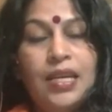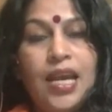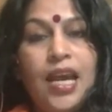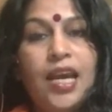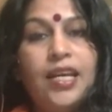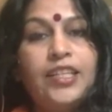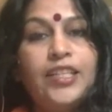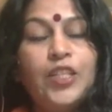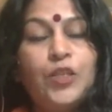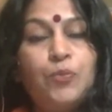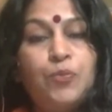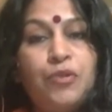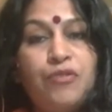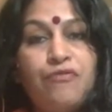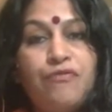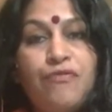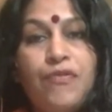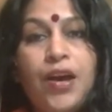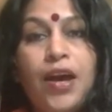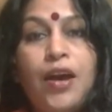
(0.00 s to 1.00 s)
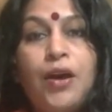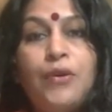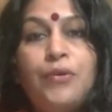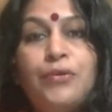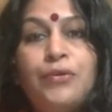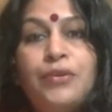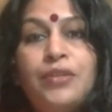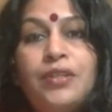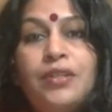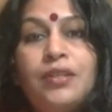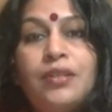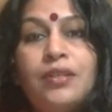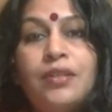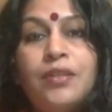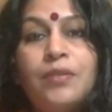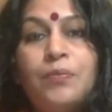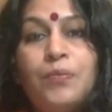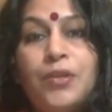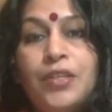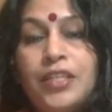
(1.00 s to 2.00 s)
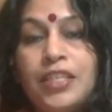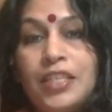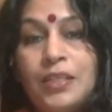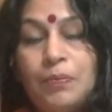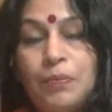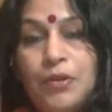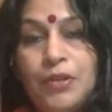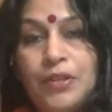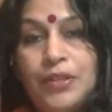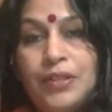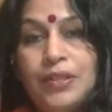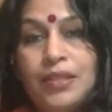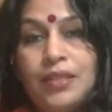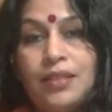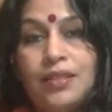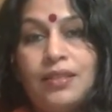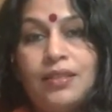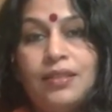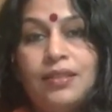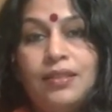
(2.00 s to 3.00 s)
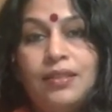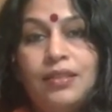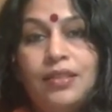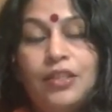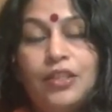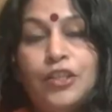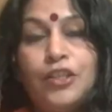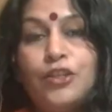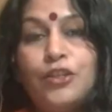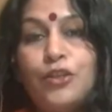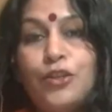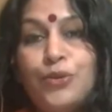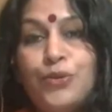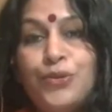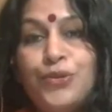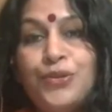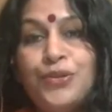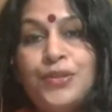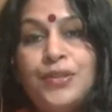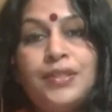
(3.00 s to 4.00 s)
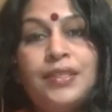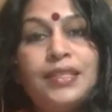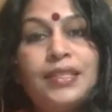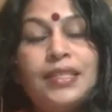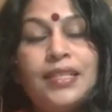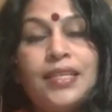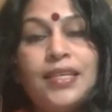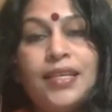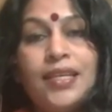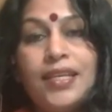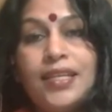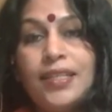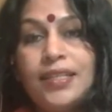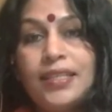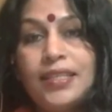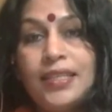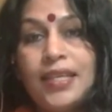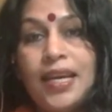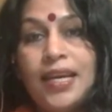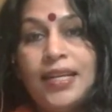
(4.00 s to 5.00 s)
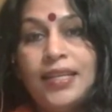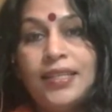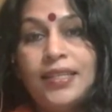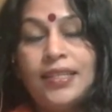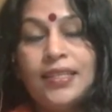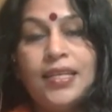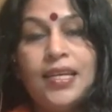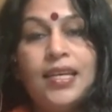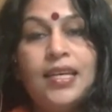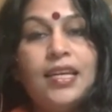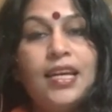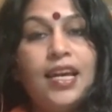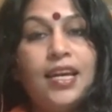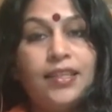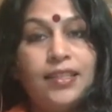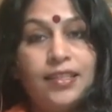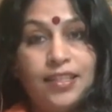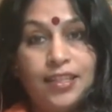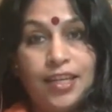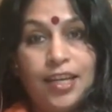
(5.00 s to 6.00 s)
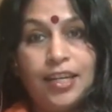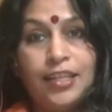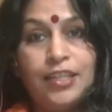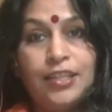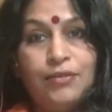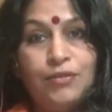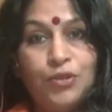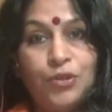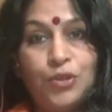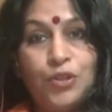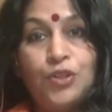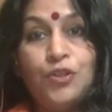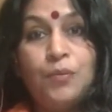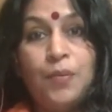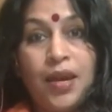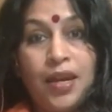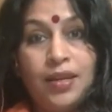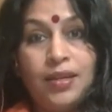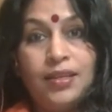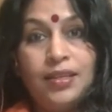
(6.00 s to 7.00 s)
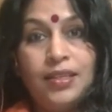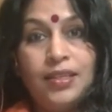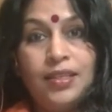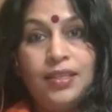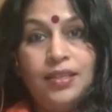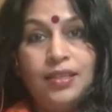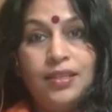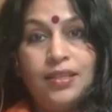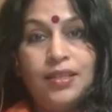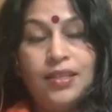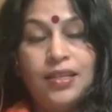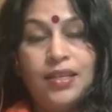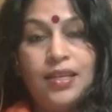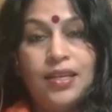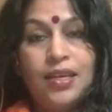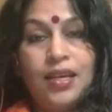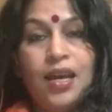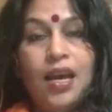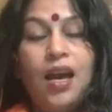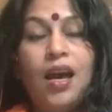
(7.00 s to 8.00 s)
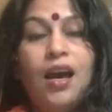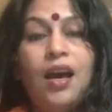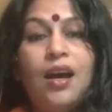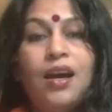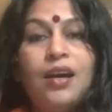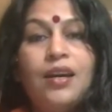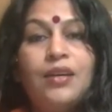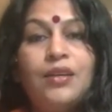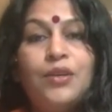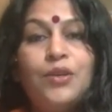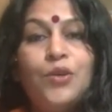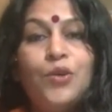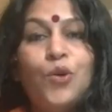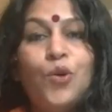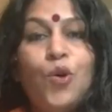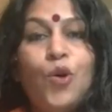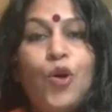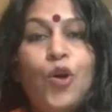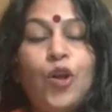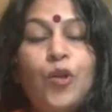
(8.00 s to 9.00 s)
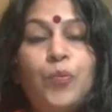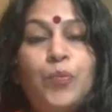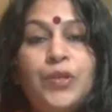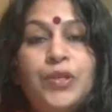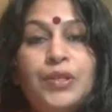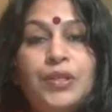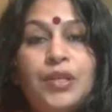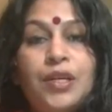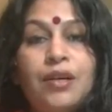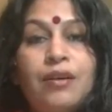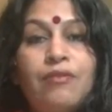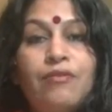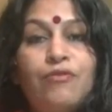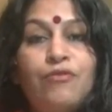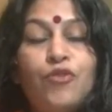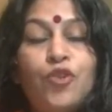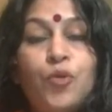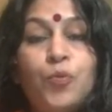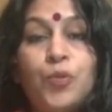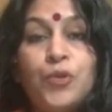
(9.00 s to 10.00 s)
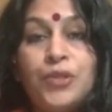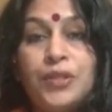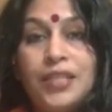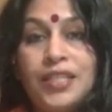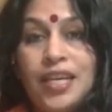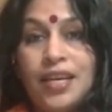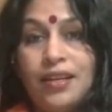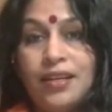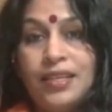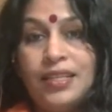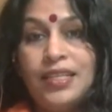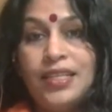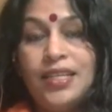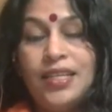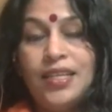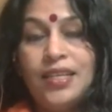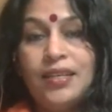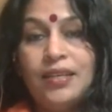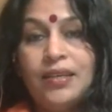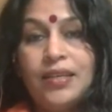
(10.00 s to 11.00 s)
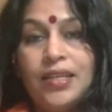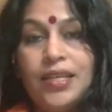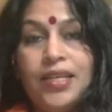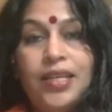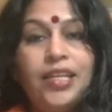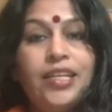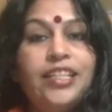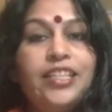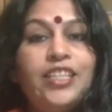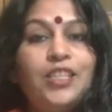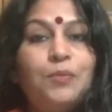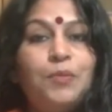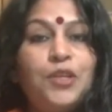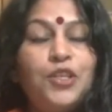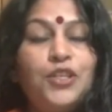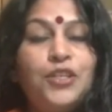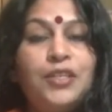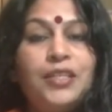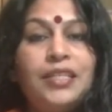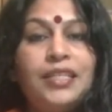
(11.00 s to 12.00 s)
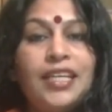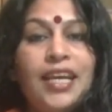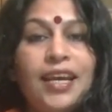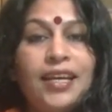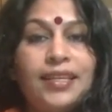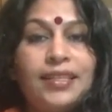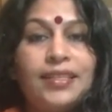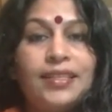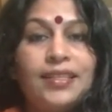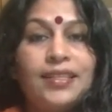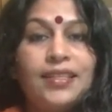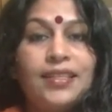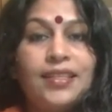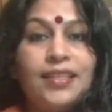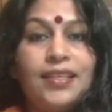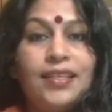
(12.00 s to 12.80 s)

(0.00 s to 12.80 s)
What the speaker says: And its profound principles, conclusions, insights, and directives to humanity are all preserved for posterity in special texts